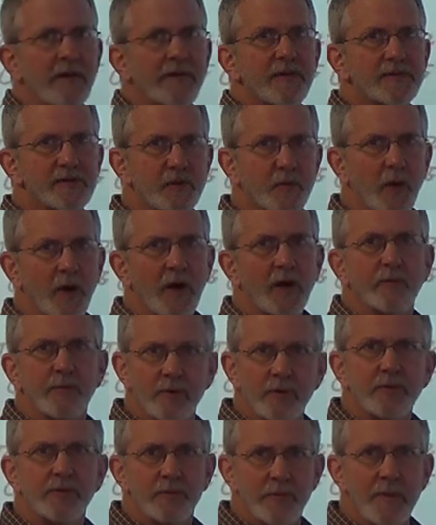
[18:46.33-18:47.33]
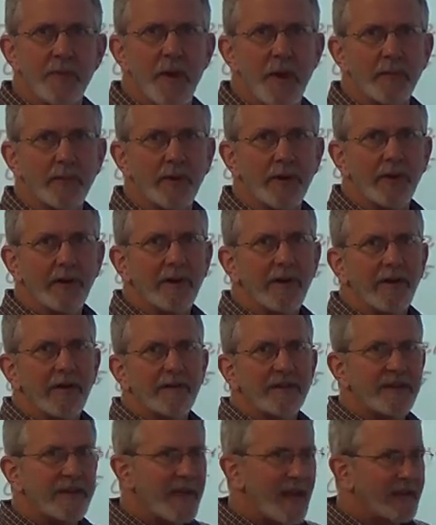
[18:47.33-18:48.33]
The square root, remember,
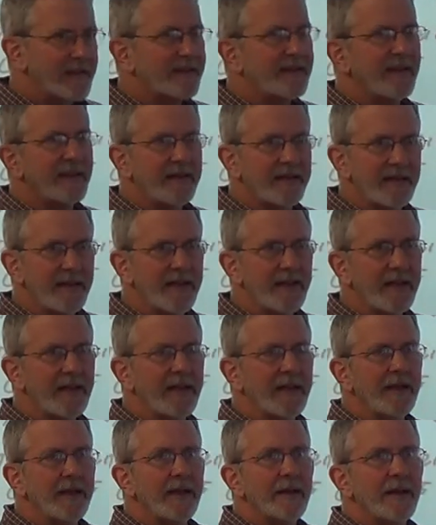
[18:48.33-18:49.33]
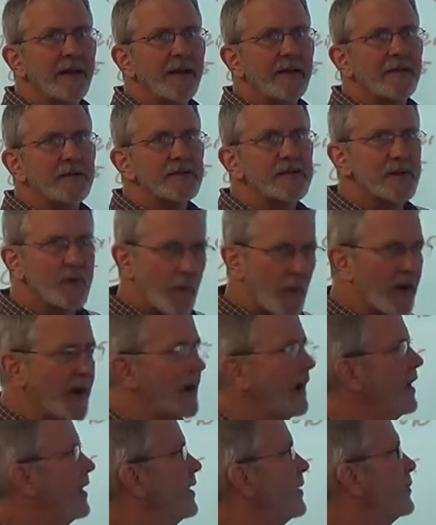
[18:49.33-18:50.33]
dx dt
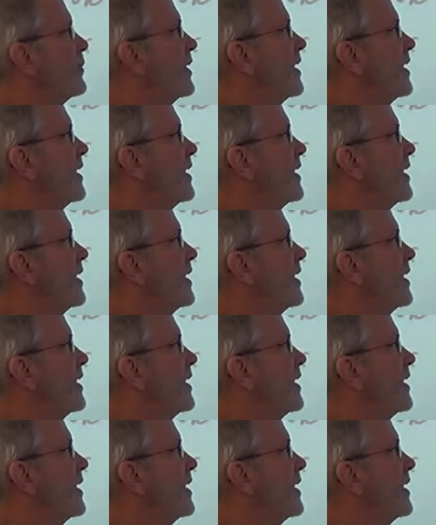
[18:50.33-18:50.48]
squared